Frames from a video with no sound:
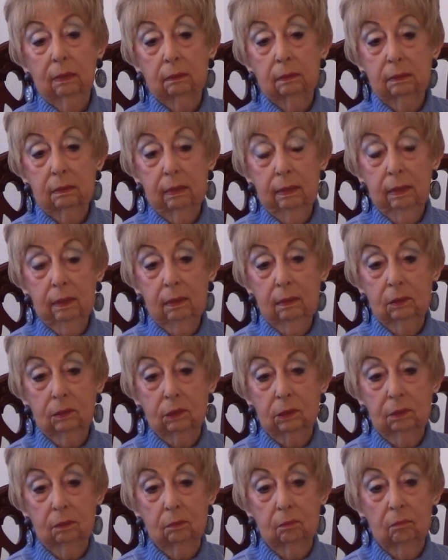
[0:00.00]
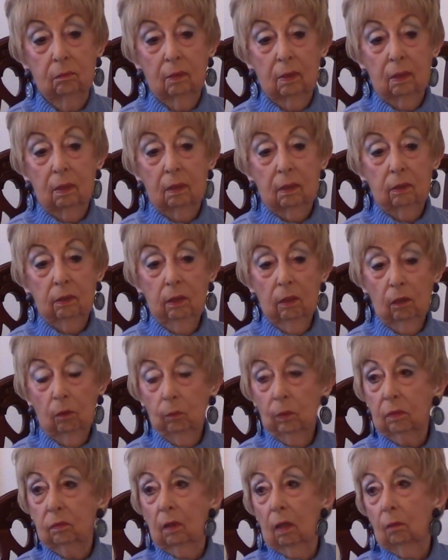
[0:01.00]
to teach, and you know,
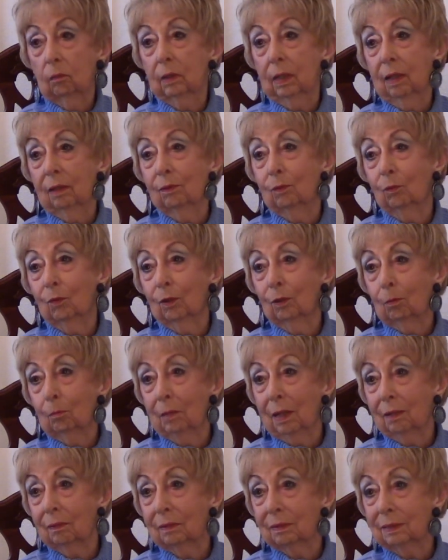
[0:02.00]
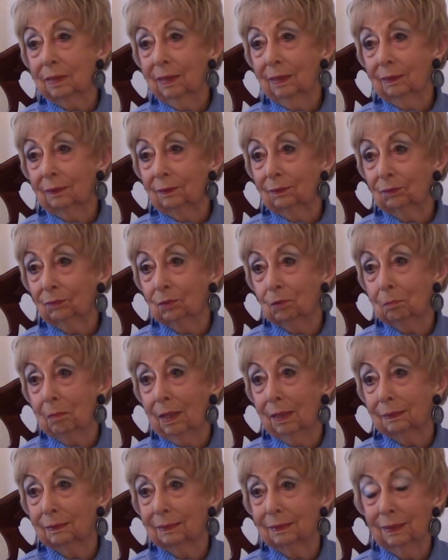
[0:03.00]
we thought we had the world by the tail, you
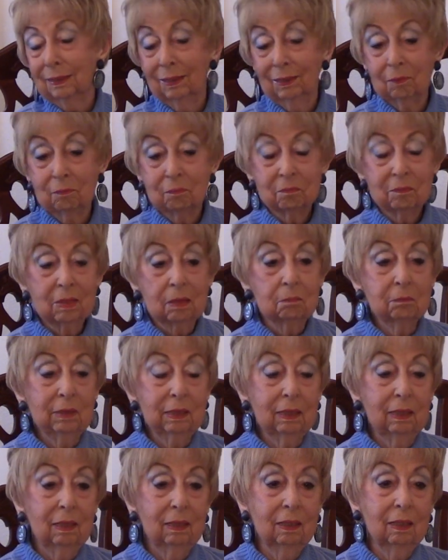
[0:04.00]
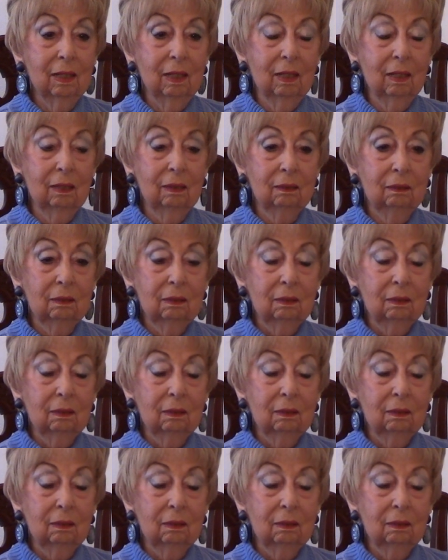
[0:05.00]
might say. But anyhow,